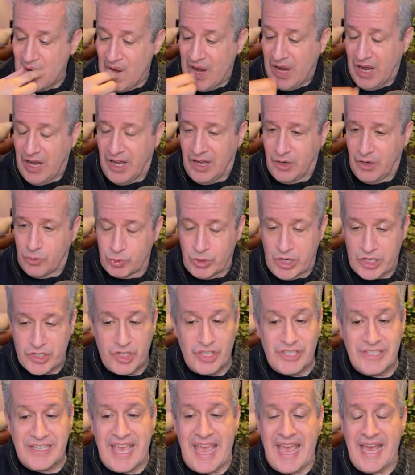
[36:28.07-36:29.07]

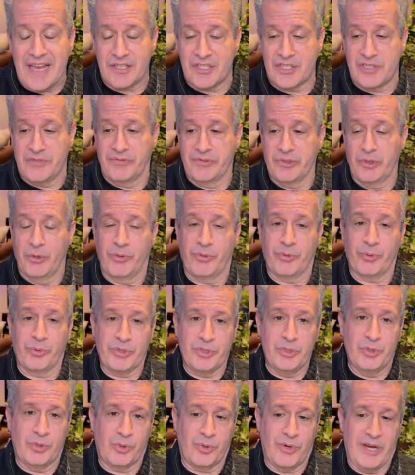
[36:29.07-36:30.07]
Russian gas to flow through
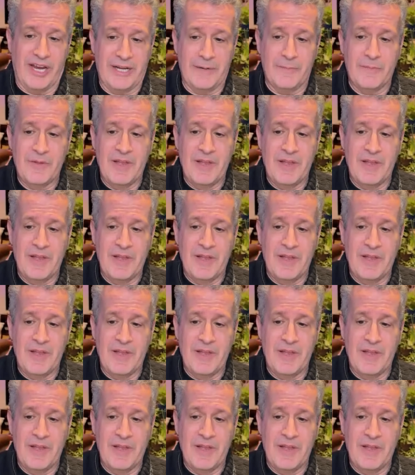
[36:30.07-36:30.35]
Ukraine.